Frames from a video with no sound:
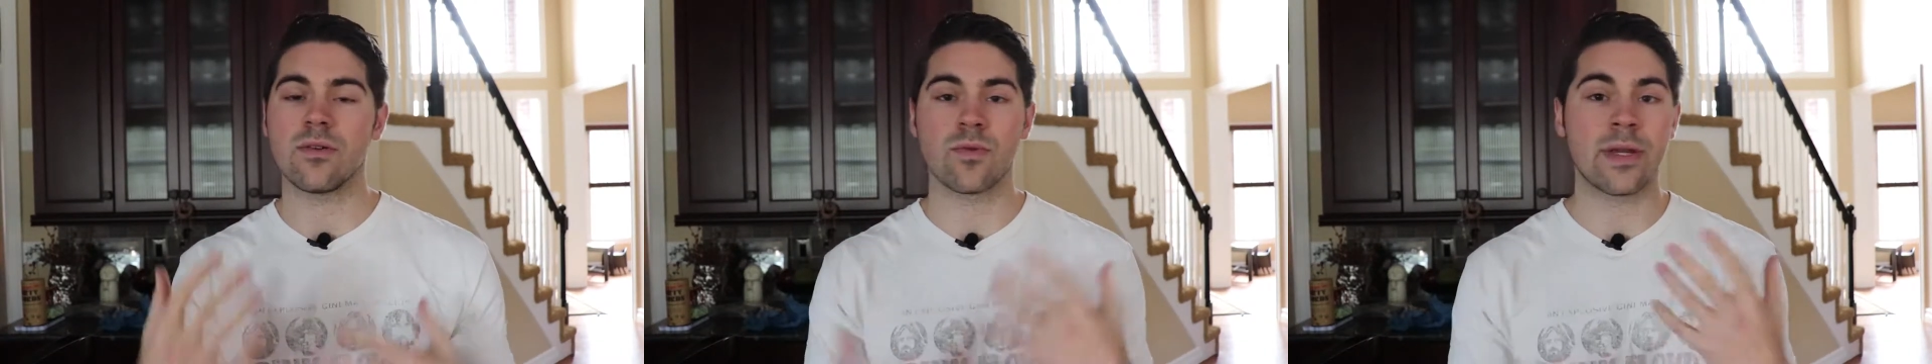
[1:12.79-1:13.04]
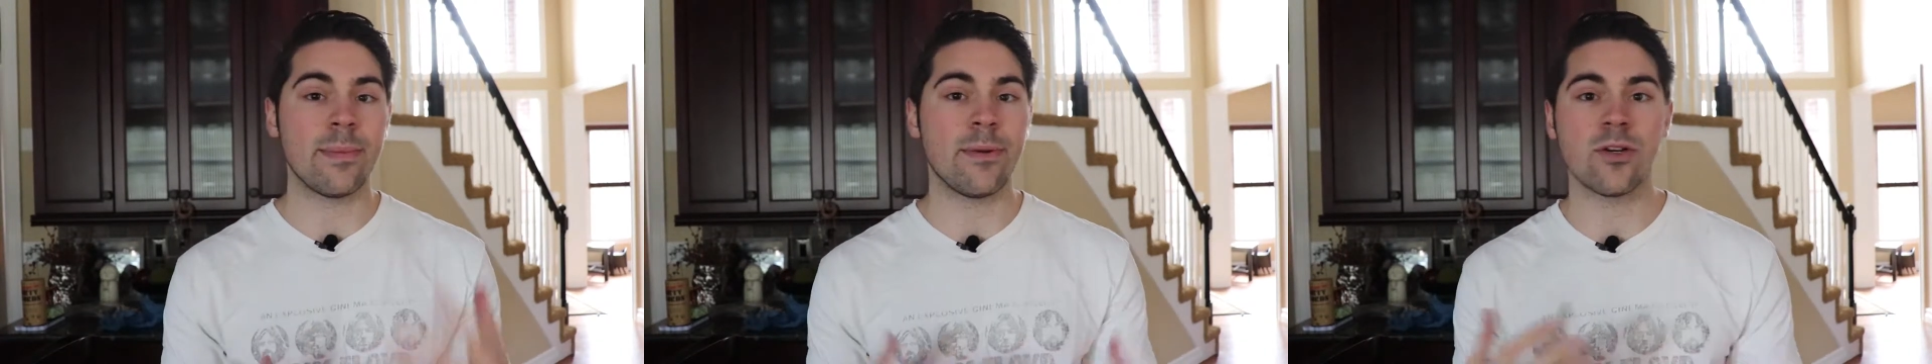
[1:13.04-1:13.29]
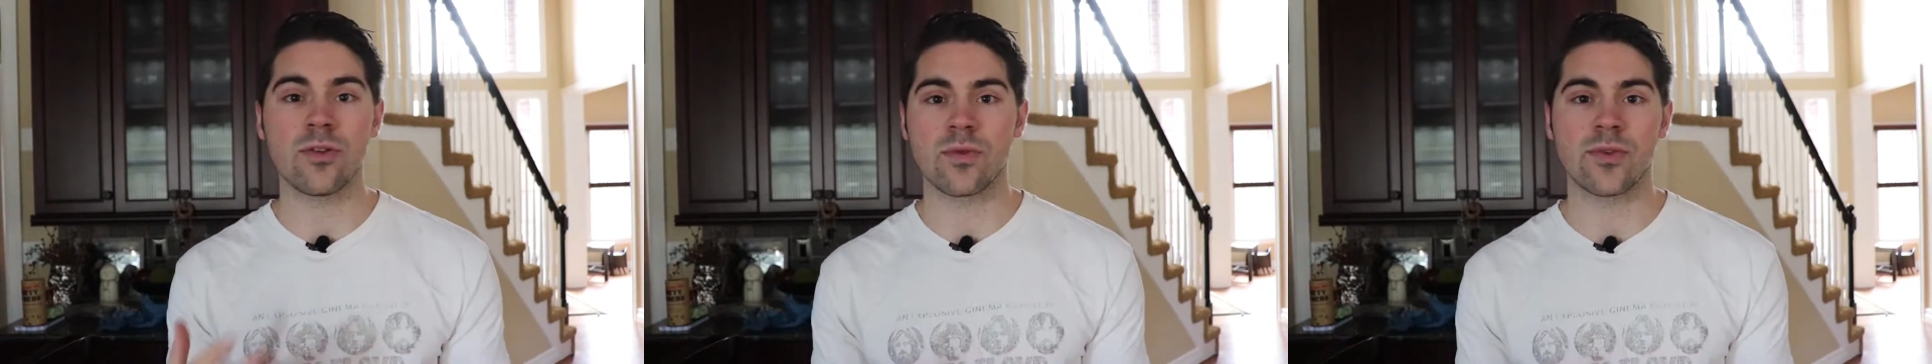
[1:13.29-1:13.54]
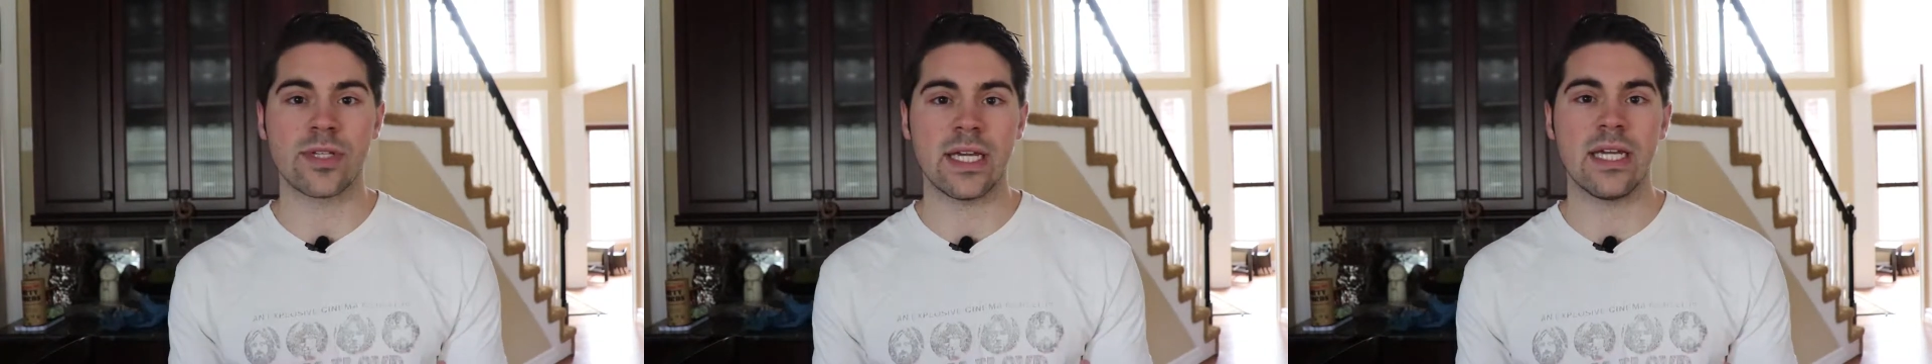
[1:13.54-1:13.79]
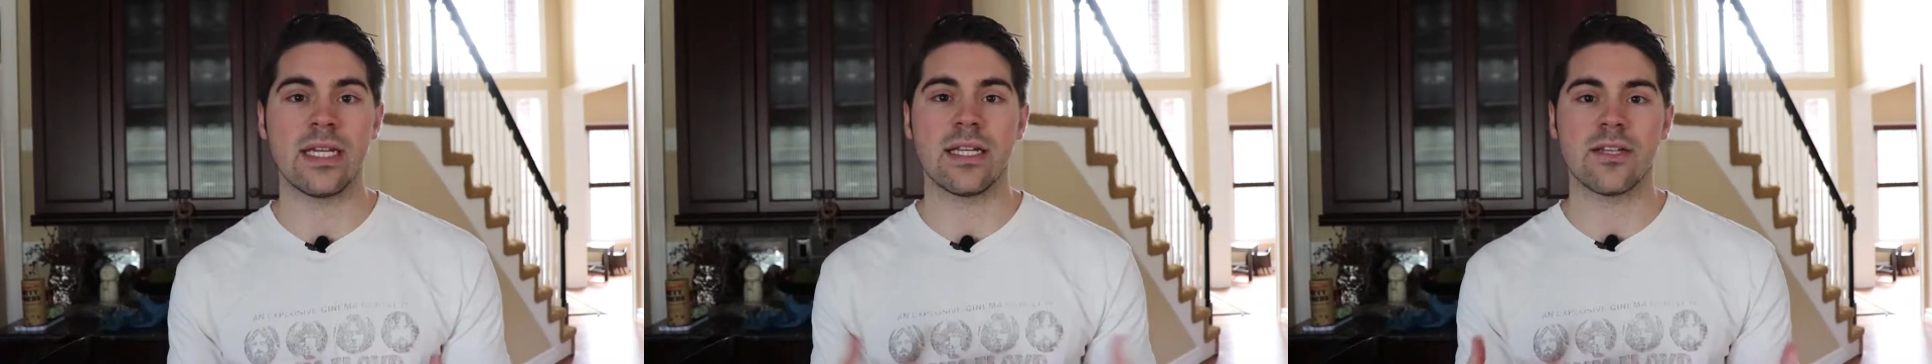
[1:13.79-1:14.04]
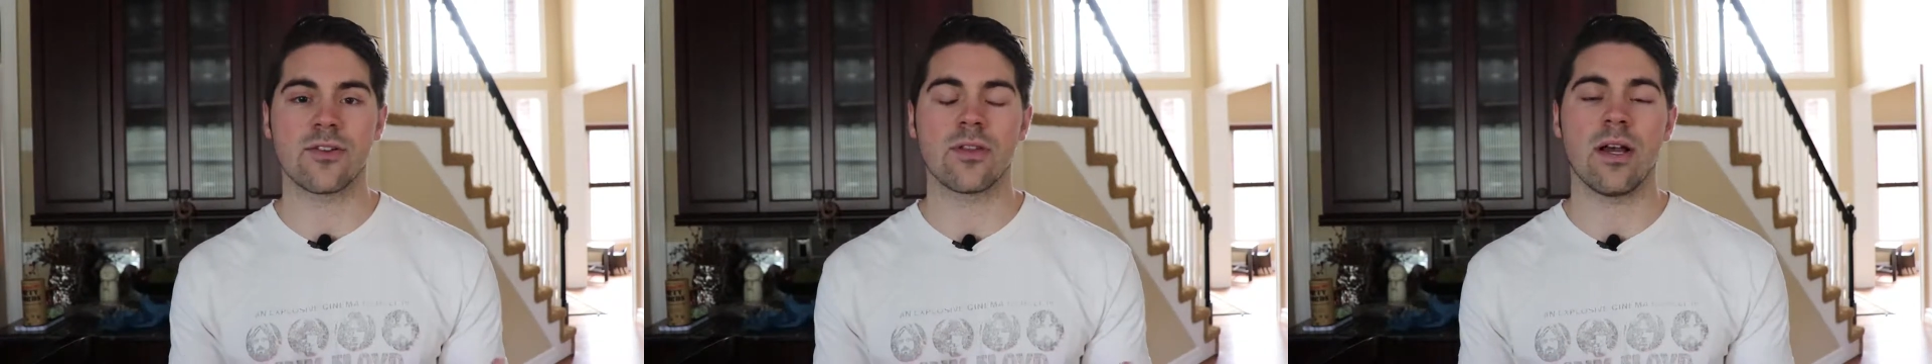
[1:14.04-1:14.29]
rebuild a routine
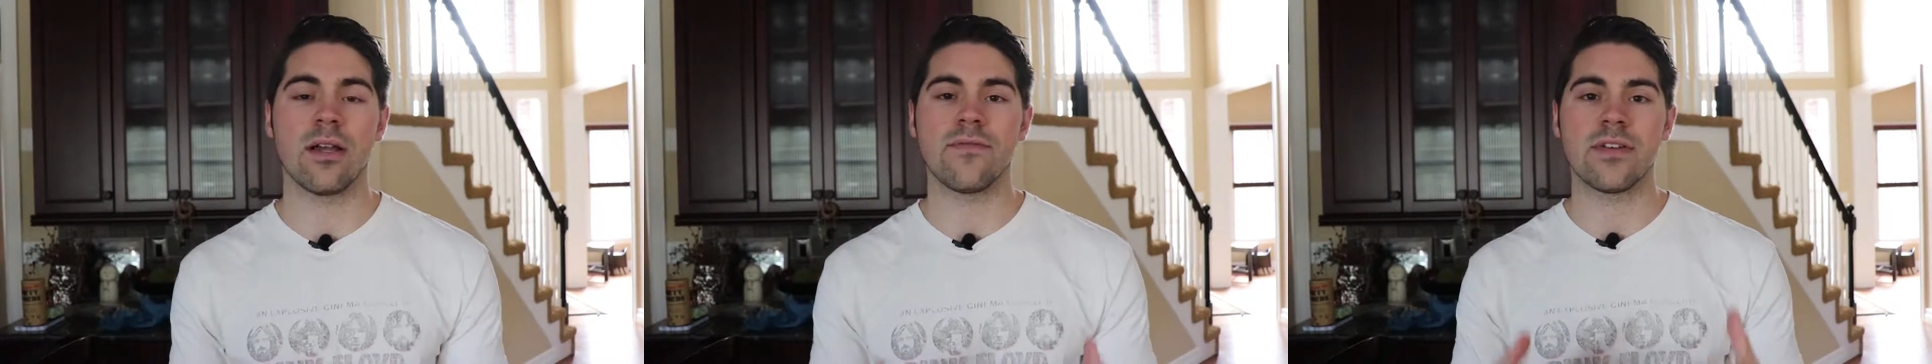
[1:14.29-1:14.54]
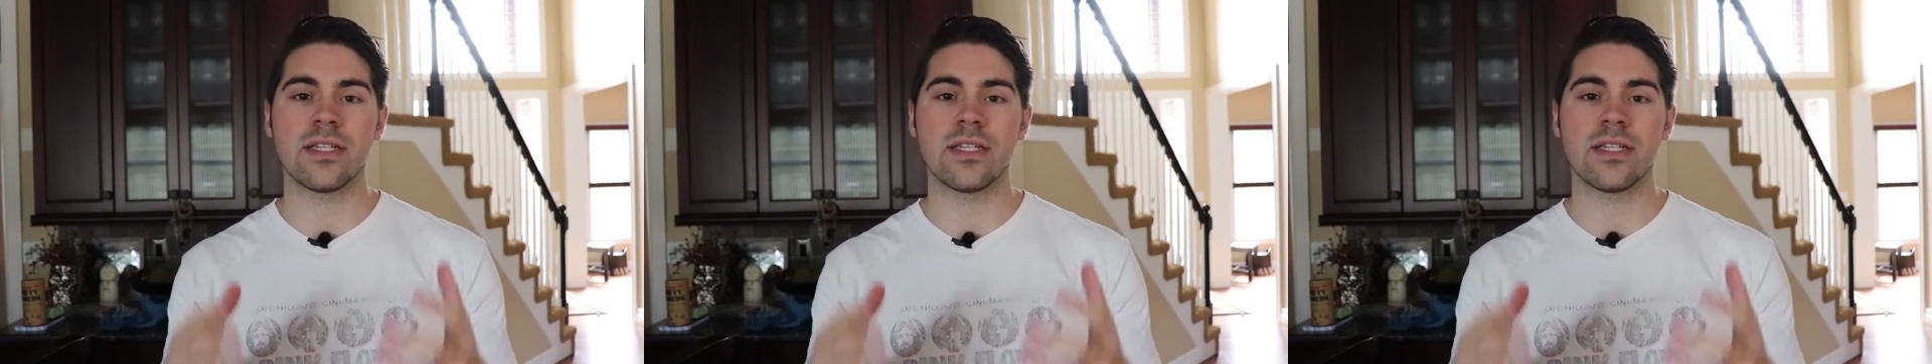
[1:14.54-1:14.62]
in your life